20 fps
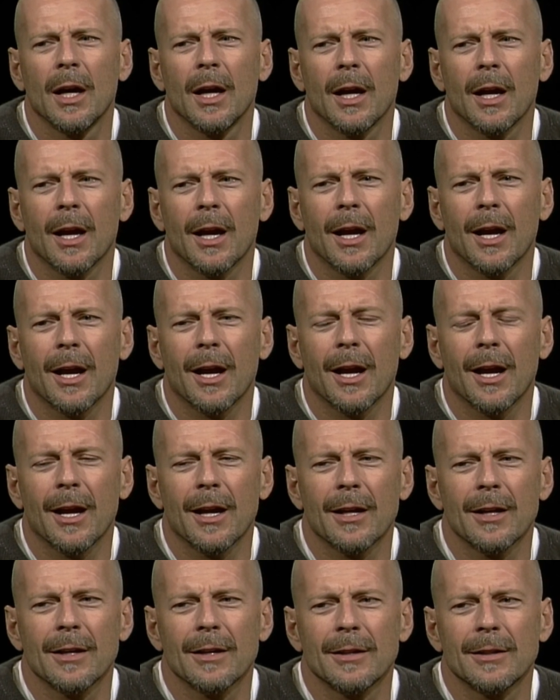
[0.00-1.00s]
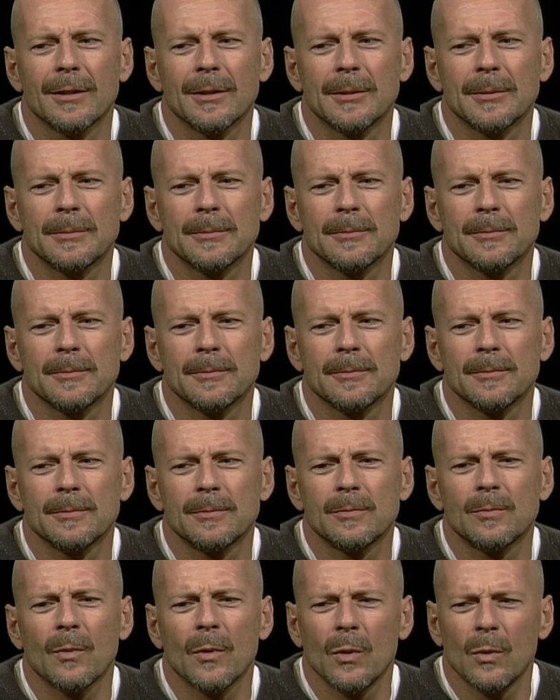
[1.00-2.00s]
things you want to take care of, like your kids?
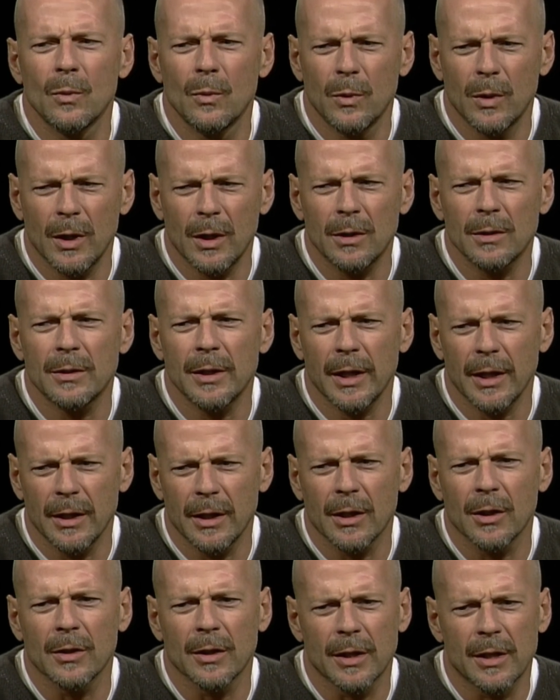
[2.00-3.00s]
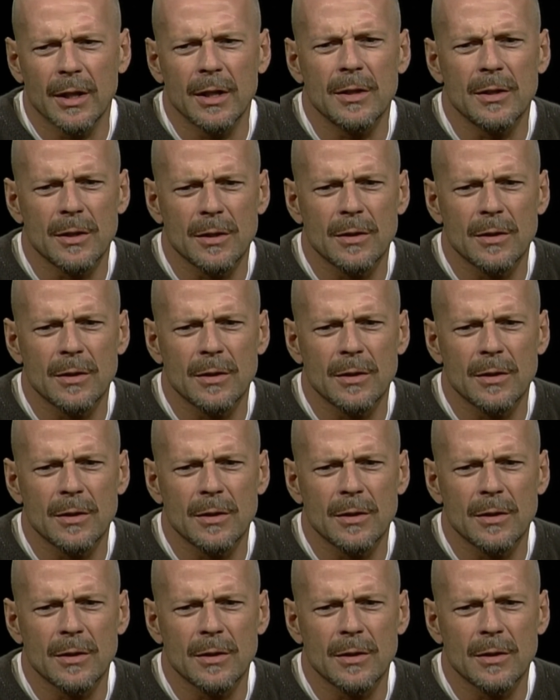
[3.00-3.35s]
Well, taking care of the kids